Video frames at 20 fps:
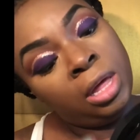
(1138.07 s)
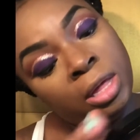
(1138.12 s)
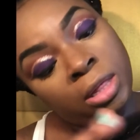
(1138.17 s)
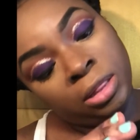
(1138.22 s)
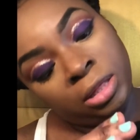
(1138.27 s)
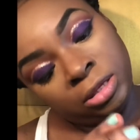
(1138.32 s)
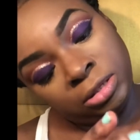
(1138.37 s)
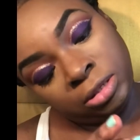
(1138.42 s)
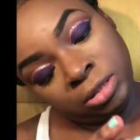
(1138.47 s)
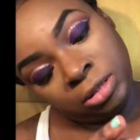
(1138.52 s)

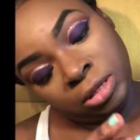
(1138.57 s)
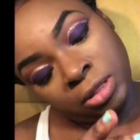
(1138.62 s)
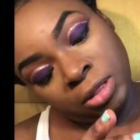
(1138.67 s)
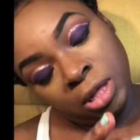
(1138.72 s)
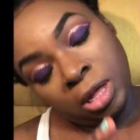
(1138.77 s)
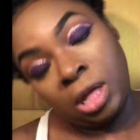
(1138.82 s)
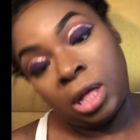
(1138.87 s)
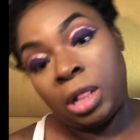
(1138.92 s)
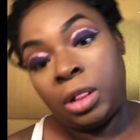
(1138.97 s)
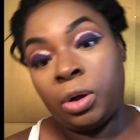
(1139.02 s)
This is in the
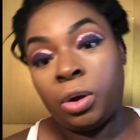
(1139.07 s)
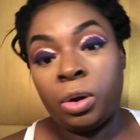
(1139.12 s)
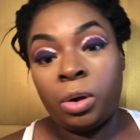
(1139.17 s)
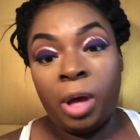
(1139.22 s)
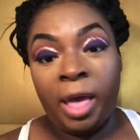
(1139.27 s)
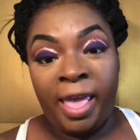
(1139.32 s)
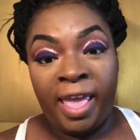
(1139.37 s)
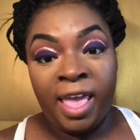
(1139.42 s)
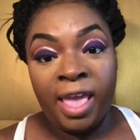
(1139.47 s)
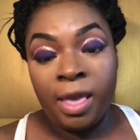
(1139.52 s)
color
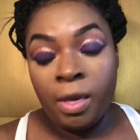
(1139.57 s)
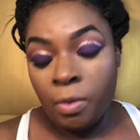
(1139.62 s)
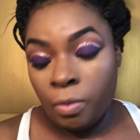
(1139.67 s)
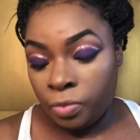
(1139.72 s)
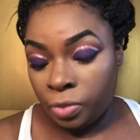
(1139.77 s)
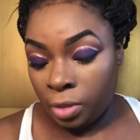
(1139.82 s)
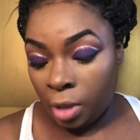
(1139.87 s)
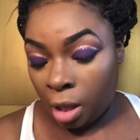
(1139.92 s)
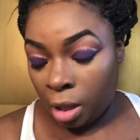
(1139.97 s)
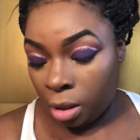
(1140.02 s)
8
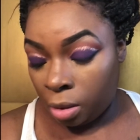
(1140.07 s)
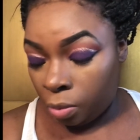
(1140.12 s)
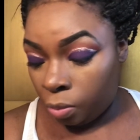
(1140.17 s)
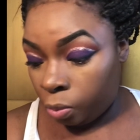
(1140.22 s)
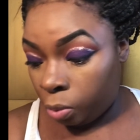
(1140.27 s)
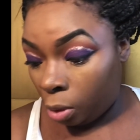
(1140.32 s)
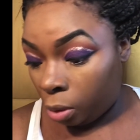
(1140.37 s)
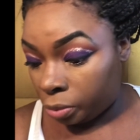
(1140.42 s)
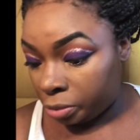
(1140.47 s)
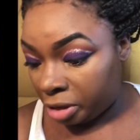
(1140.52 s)

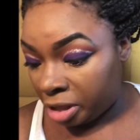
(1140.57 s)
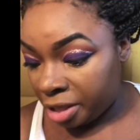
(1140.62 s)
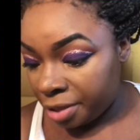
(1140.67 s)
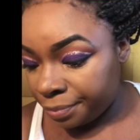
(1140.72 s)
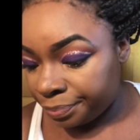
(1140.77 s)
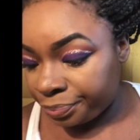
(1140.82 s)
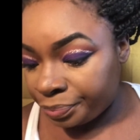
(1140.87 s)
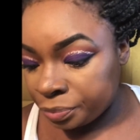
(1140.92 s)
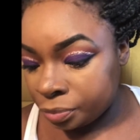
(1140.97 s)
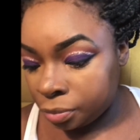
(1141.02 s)
Walnut.